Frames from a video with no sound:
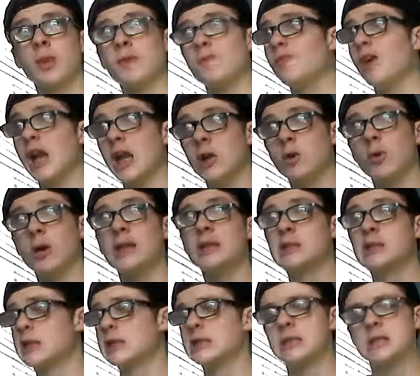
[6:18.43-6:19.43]
fadeaways
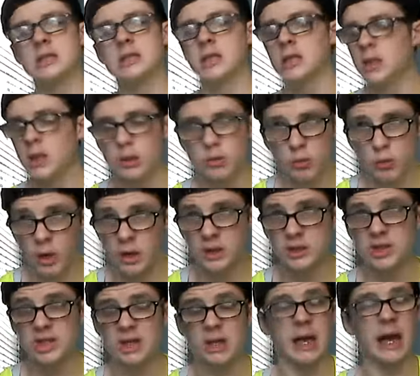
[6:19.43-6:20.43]
because he wasn't.